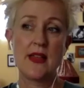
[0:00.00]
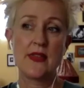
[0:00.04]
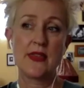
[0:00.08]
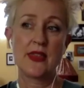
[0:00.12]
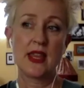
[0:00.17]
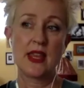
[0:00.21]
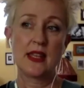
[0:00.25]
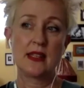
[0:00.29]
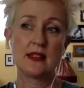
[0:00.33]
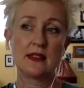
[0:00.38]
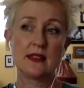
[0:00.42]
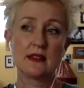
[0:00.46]

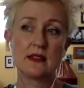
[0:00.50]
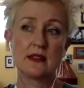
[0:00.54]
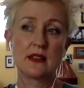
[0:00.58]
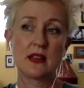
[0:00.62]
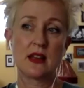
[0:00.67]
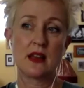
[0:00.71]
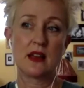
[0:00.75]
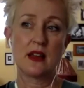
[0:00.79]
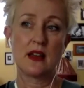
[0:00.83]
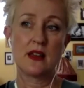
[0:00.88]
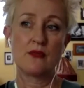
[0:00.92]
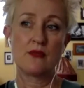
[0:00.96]
then
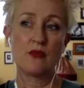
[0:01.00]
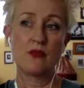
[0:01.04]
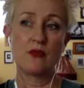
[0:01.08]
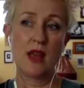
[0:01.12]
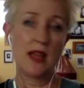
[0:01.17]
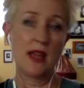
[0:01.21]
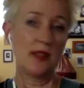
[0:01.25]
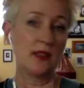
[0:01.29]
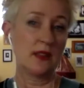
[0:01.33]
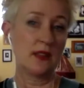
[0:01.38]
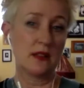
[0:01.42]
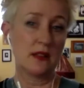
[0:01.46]
I
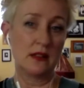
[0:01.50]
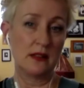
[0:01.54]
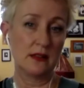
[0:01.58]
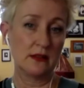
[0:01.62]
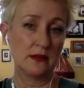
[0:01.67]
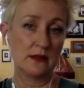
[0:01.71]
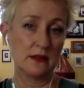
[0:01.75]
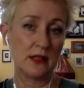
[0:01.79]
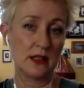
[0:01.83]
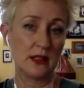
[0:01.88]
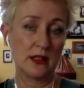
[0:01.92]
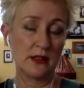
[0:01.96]
read a
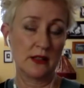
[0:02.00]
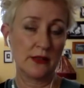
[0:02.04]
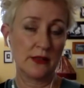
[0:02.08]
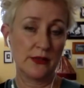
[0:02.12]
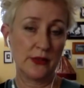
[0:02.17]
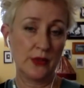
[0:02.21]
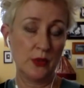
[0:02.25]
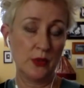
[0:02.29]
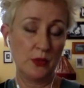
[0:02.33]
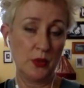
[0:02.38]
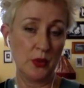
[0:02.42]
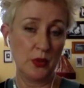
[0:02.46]

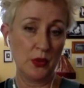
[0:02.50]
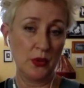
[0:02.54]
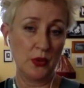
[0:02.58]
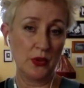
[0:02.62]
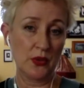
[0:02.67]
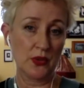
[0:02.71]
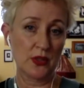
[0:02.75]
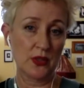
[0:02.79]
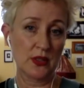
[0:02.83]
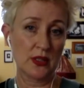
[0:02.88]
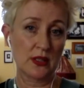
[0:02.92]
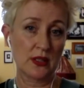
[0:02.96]
few
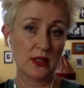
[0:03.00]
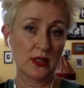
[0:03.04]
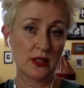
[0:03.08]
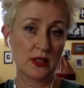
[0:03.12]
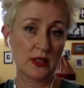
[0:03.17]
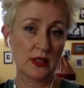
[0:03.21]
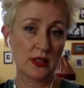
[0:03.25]
books,